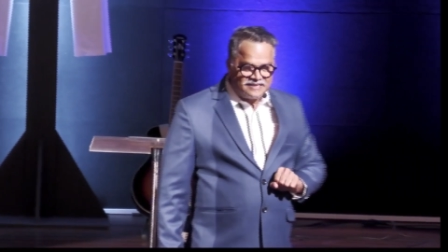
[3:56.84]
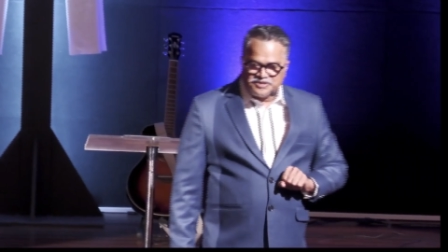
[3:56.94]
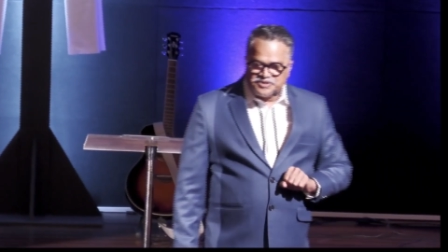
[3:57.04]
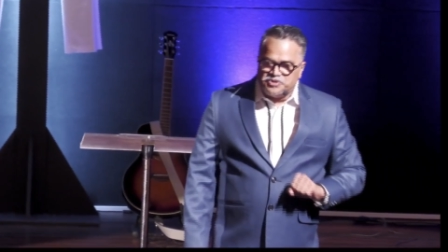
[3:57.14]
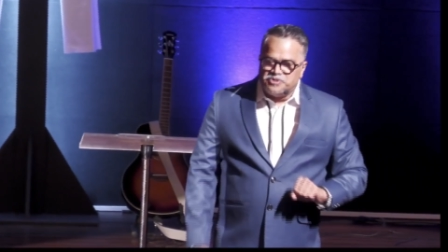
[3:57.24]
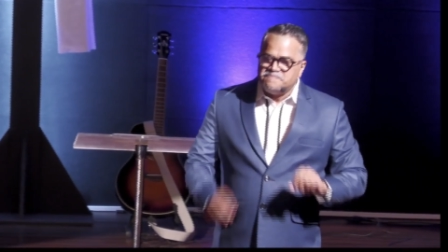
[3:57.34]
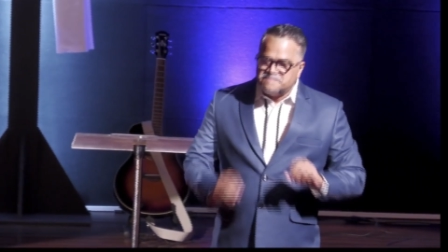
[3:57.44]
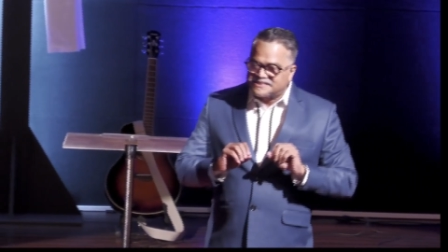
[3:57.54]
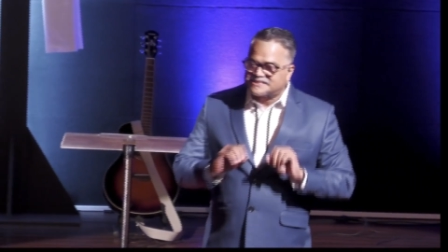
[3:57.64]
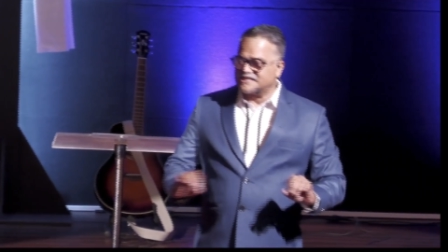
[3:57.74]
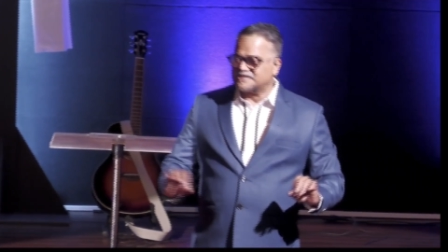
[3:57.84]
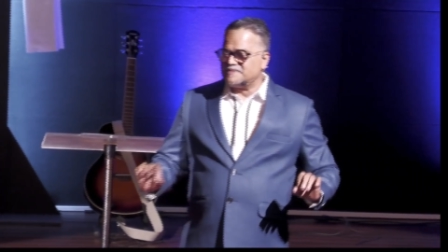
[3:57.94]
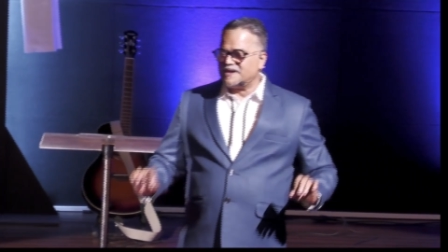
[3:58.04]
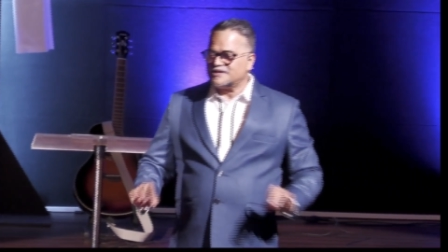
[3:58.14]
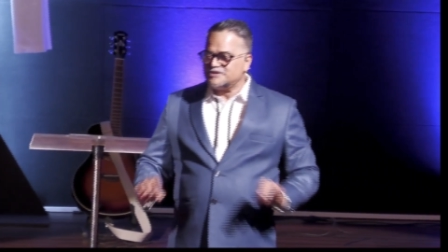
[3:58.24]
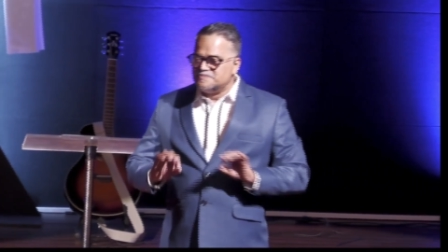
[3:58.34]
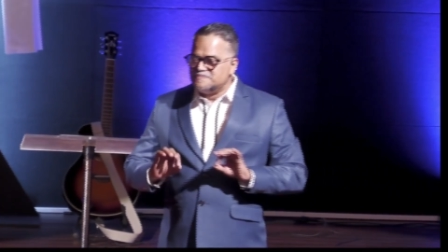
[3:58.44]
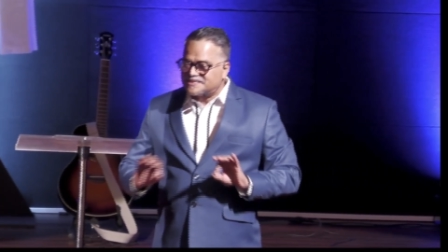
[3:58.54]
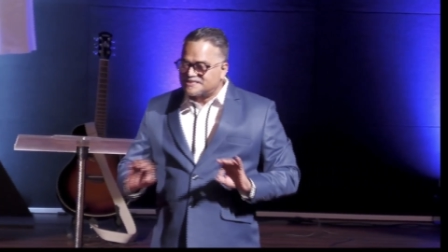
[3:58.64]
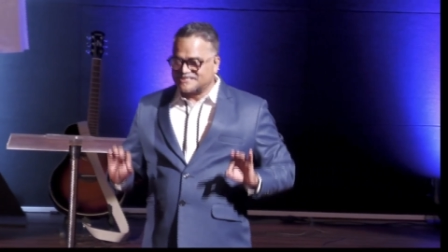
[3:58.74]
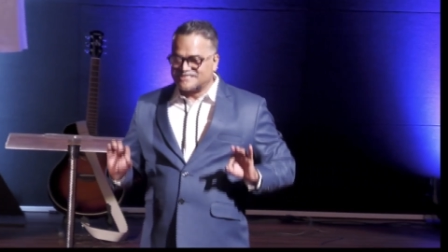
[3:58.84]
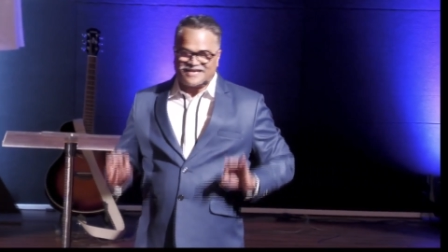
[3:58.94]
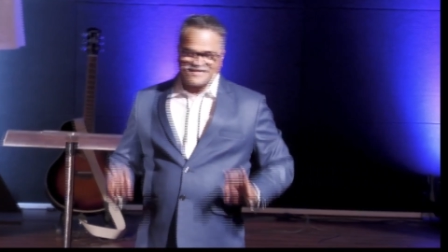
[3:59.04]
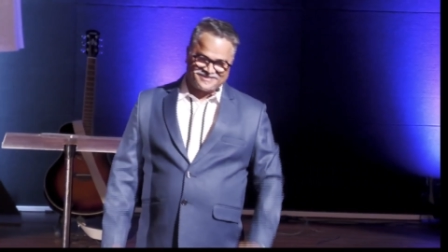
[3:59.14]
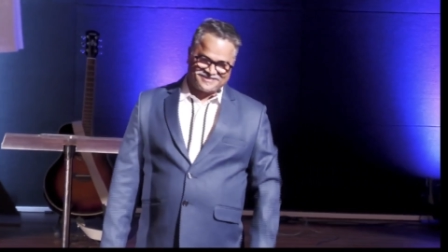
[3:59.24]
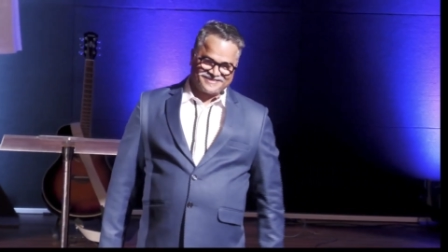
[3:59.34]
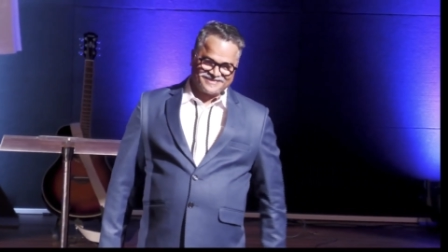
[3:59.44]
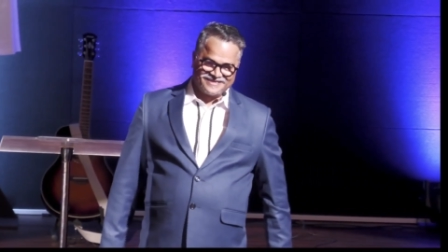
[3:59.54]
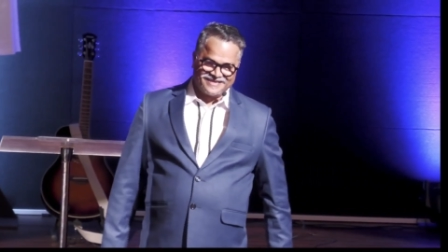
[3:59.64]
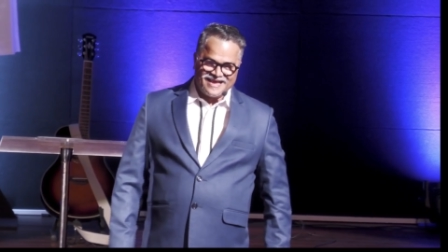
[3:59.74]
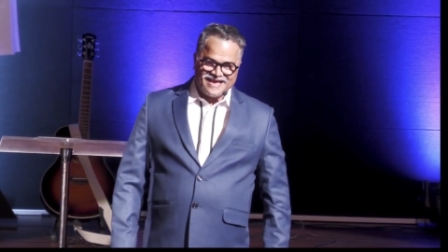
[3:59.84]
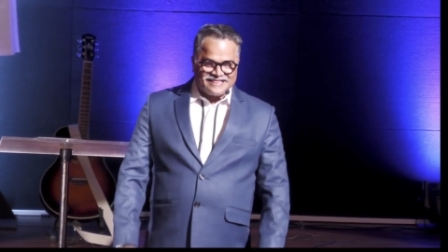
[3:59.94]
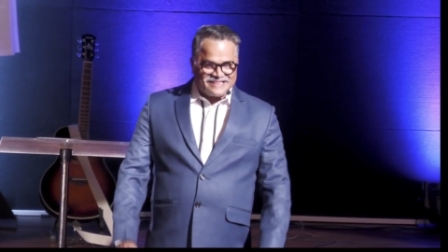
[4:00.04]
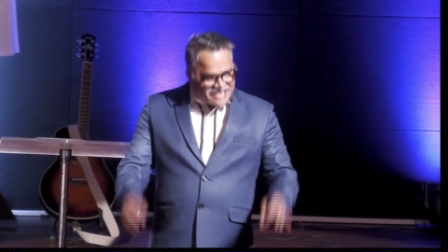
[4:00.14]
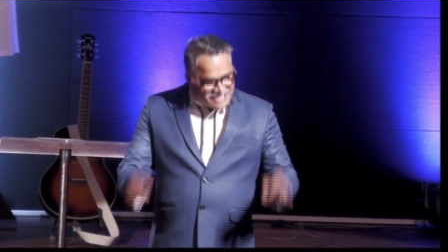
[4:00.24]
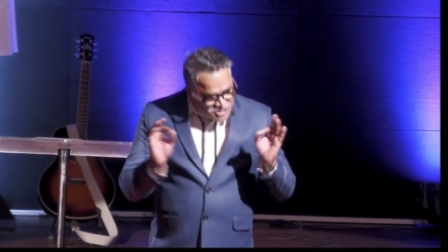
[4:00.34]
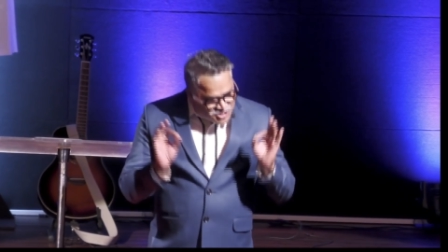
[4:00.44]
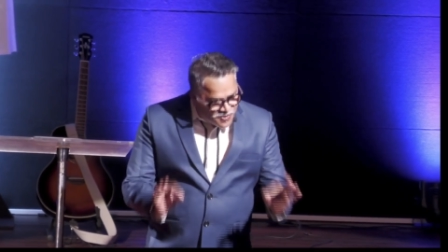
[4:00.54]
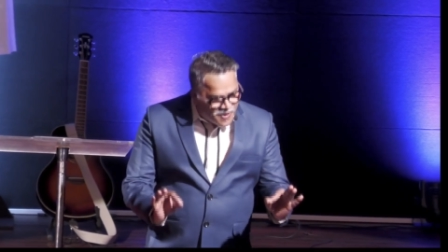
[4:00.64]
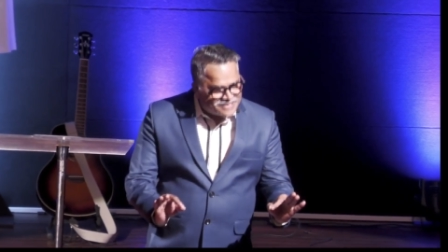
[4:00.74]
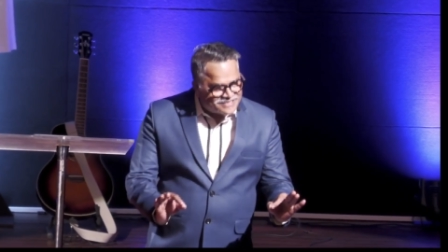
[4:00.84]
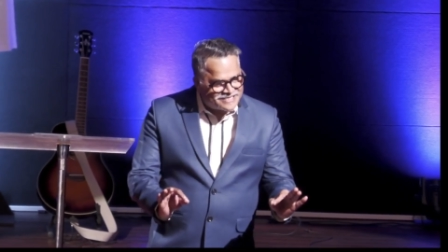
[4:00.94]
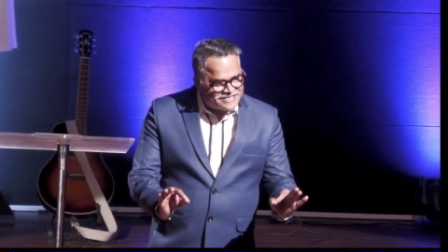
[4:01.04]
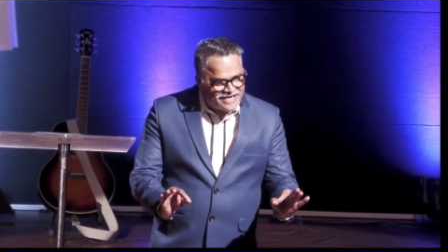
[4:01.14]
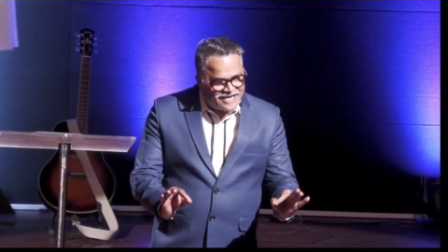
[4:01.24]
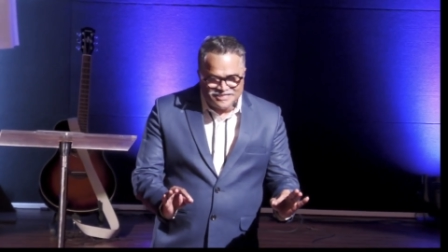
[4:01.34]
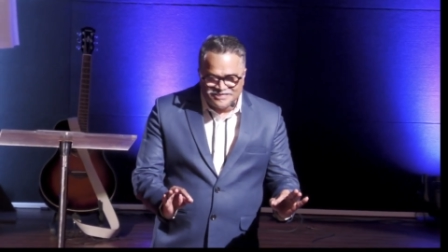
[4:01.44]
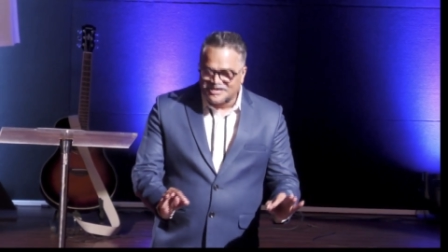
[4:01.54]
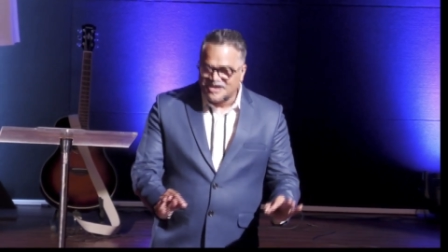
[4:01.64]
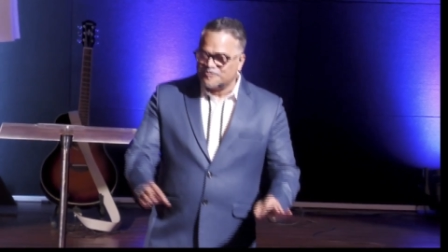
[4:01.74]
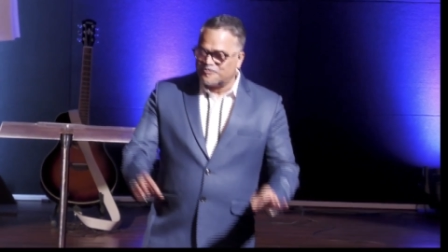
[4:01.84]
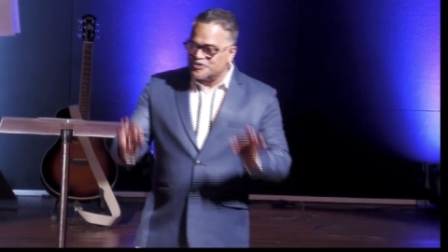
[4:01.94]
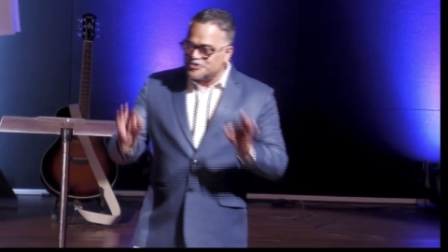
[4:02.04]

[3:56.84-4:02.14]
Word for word: "You missed it, man. You missed the chance. This was the chance for